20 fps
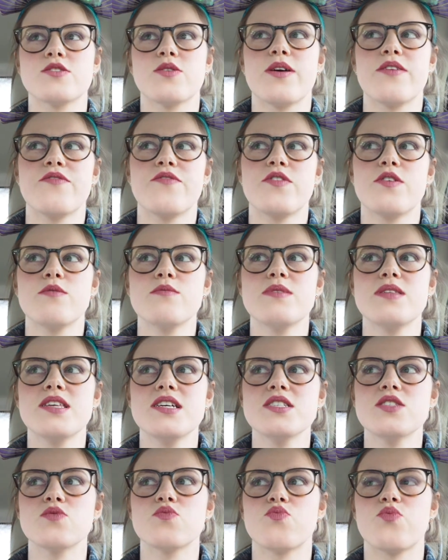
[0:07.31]
So I filmed
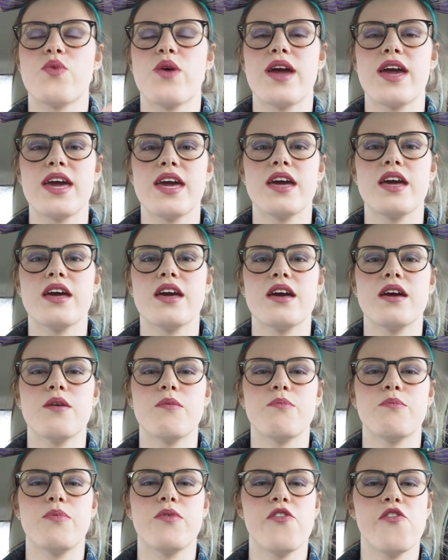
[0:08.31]
this way
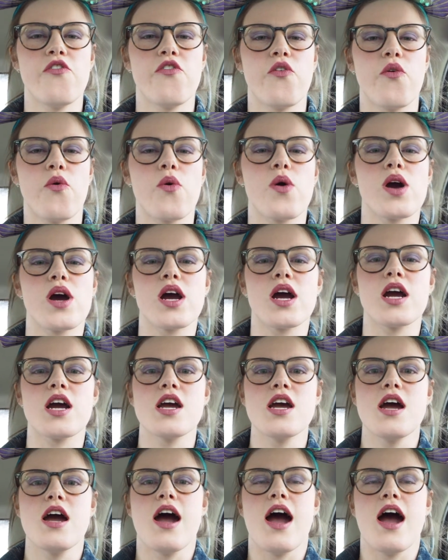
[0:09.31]
before